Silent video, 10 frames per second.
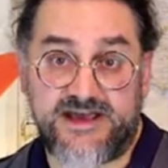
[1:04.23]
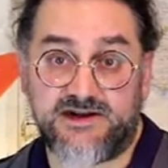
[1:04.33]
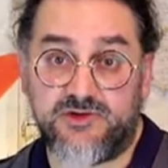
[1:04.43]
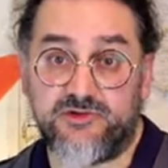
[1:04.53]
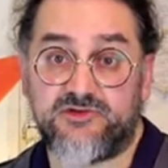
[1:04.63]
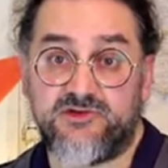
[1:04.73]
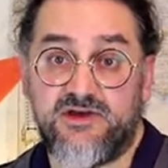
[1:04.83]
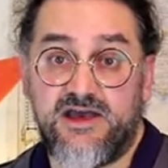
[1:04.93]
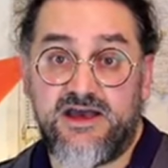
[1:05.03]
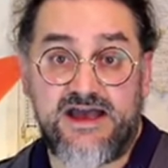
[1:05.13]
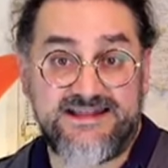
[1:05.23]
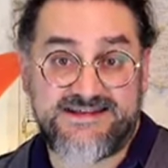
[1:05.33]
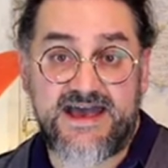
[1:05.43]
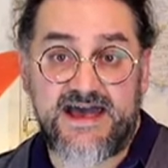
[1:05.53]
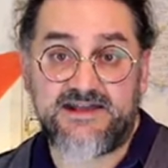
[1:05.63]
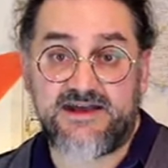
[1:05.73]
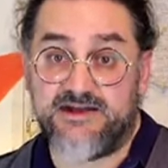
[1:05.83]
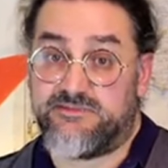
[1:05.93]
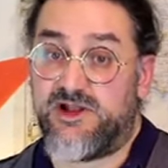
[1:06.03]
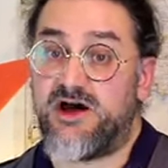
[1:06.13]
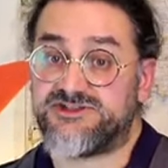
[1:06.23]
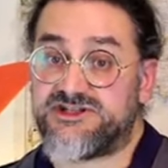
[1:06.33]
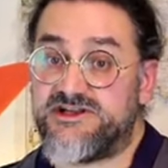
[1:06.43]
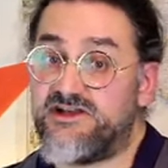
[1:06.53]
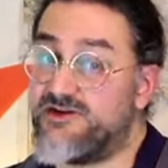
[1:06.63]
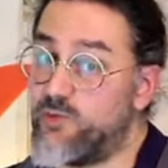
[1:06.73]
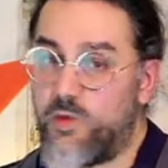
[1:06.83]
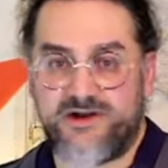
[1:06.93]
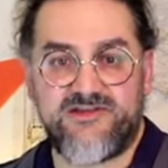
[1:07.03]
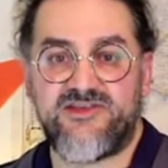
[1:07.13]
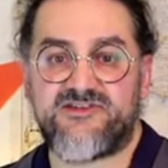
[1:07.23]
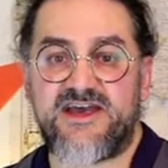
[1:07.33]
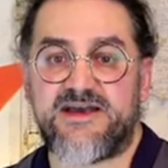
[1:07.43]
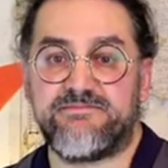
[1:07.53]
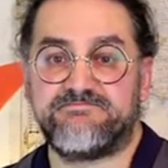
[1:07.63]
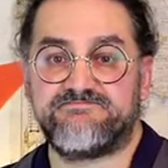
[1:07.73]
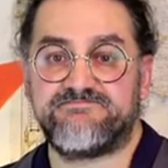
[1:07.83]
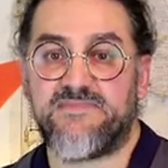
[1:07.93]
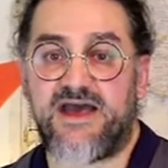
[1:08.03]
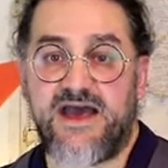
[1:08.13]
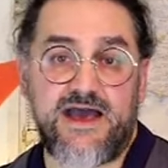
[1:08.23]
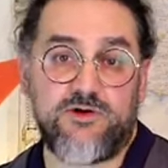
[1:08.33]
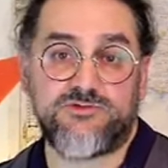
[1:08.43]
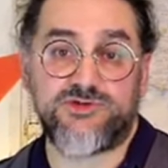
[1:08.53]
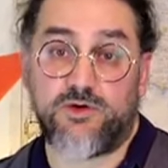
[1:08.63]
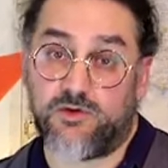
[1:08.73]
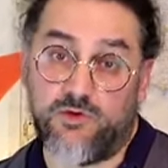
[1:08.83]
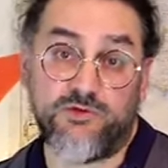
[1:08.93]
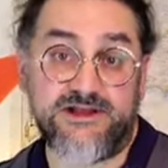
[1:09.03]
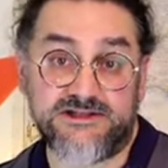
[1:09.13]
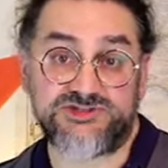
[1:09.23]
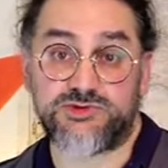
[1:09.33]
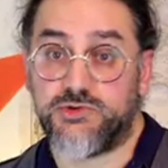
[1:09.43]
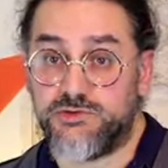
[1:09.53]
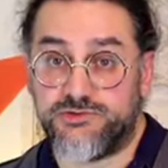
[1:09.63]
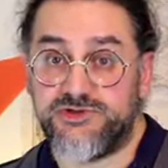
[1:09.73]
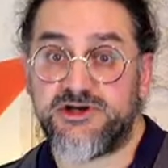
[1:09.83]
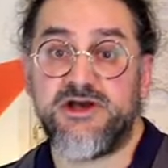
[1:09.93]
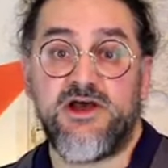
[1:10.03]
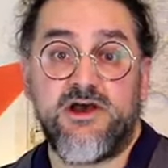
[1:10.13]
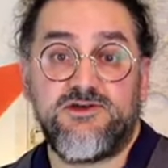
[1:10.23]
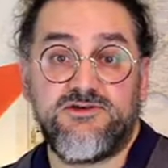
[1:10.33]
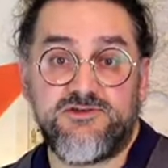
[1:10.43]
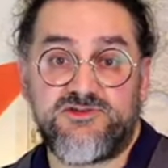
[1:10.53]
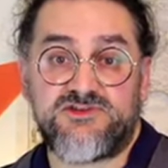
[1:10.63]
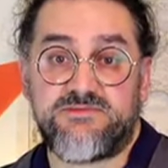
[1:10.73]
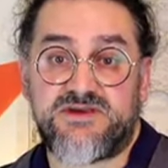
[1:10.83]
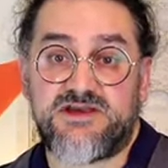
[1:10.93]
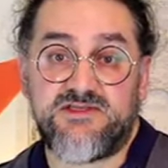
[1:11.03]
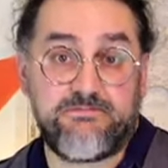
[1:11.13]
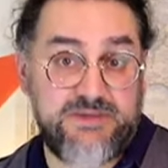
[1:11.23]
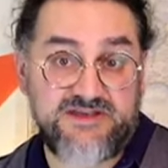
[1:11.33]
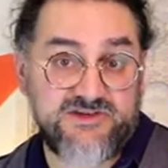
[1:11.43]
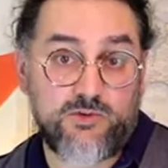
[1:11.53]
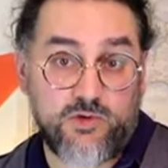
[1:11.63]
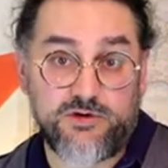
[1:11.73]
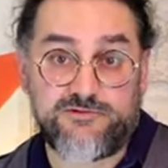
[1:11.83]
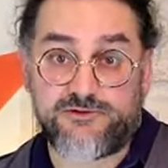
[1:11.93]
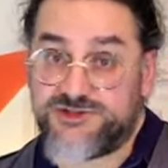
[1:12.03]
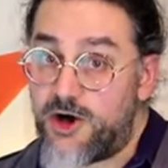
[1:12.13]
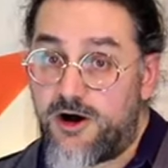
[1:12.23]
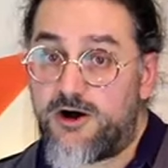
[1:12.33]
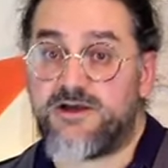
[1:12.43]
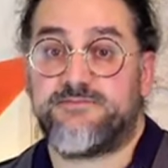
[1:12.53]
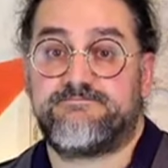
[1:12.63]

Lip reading: animals, and yet etymologically they're one and the same. Hound, or Old English hund, used to be the basic word for dog.